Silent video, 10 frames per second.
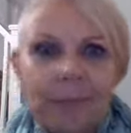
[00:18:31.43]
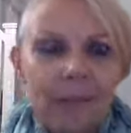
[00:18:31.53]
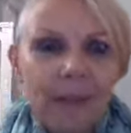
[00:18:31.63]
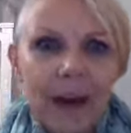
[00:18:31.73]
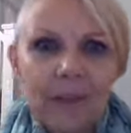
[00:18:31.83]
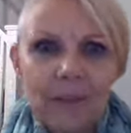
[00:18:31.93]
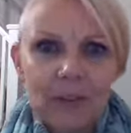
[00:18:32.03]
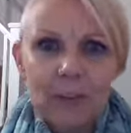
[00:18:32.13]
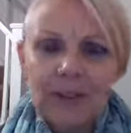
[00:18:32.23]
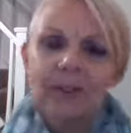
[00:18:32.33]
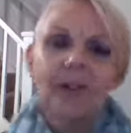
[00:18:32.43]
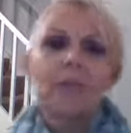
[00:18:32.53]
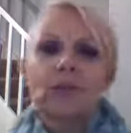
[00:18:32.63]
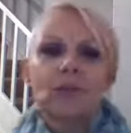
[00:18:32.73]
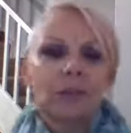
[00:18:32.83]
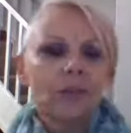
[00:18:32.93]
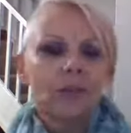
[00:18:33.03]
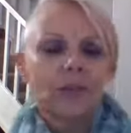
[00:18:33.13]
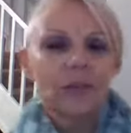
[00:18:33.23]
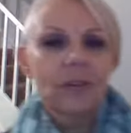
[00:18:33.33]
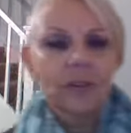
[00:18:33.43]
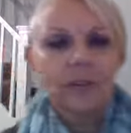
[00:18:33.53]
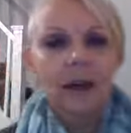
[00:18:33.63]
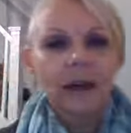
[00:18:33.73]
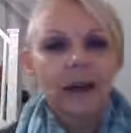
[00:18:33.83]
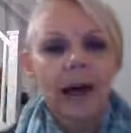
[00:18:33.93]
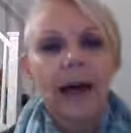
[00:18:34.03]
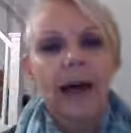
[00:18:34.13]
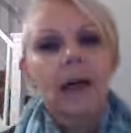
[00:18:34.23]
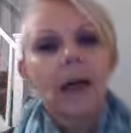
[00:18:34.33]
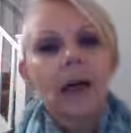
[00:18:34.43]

parents splitting up and divorces and stuff like that.